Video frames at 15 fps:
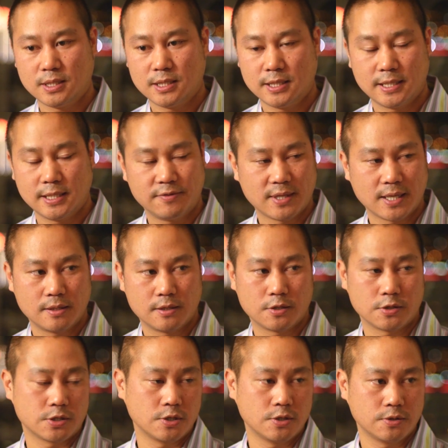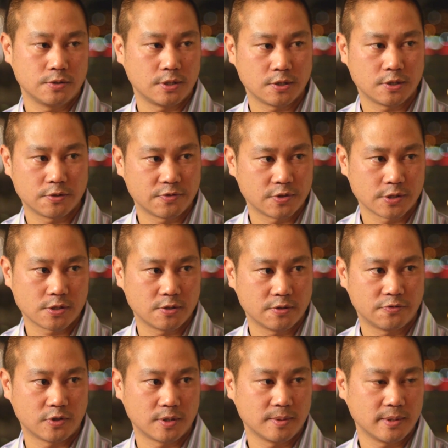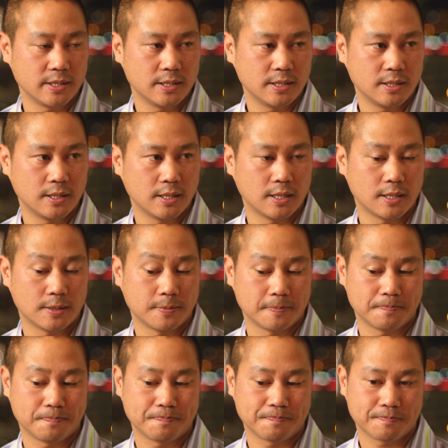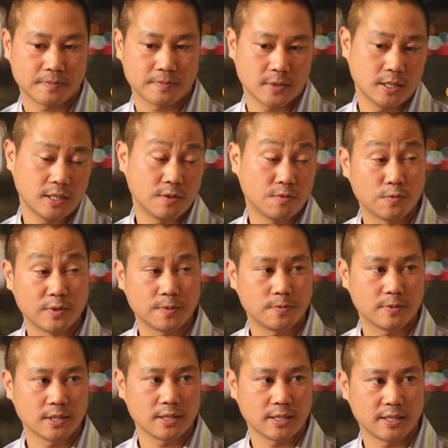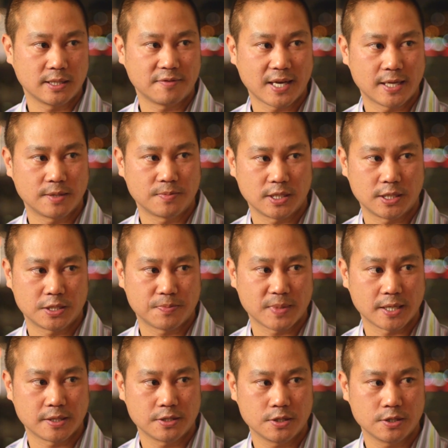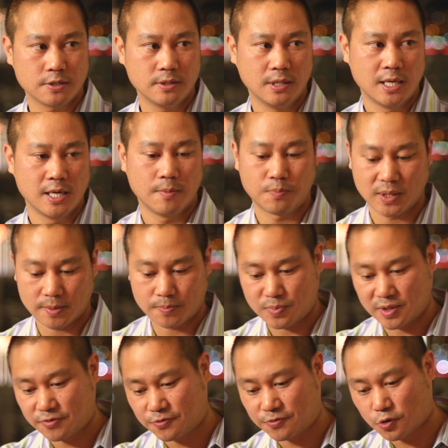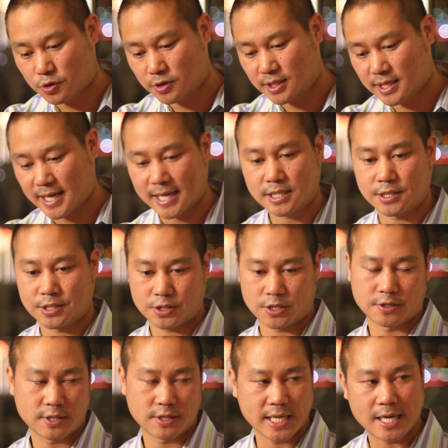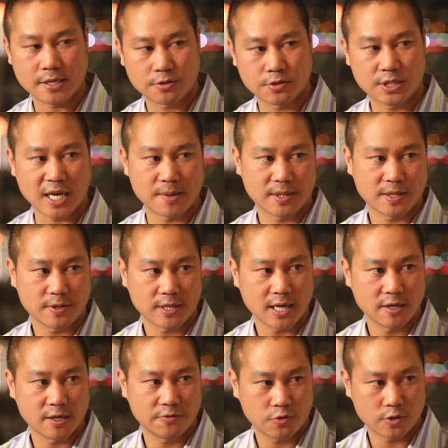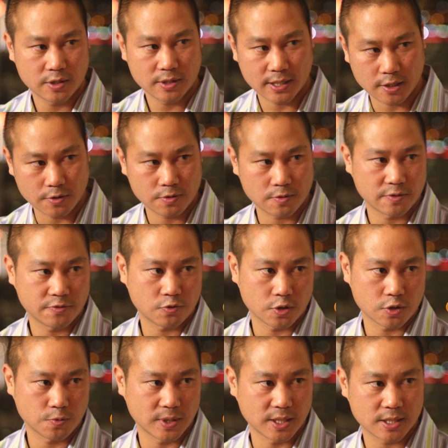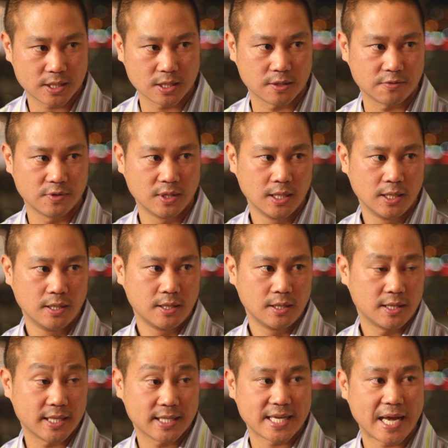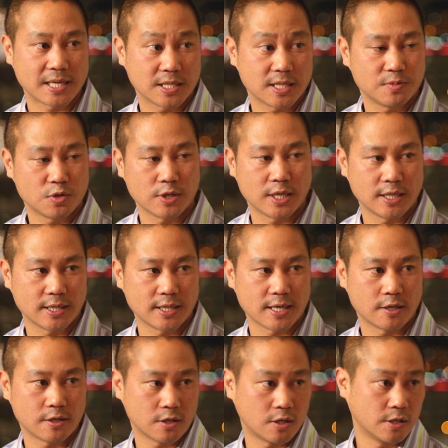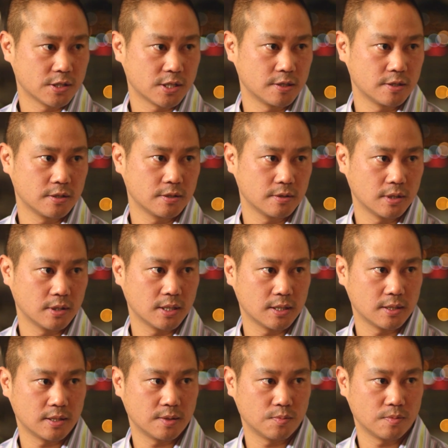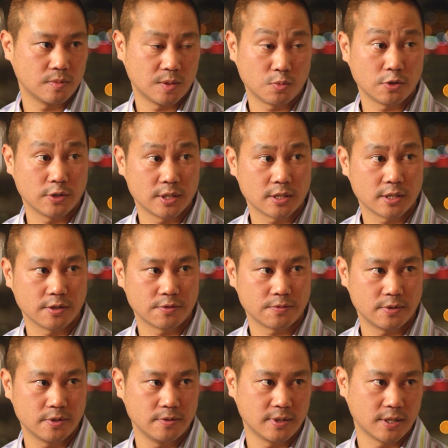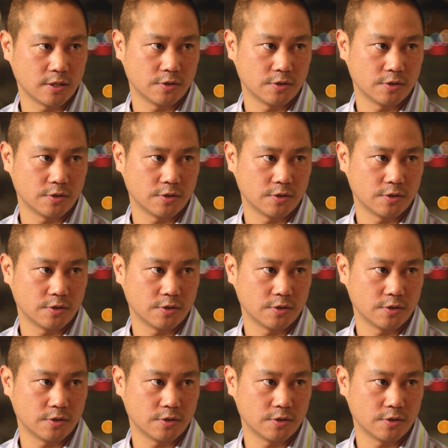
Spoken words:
really leave that. There's no universal formula. We really leave that up to each manager. But before they actually start the actual job they were hired for, they go through 4 weeks of the exact same training that our call center employees go through,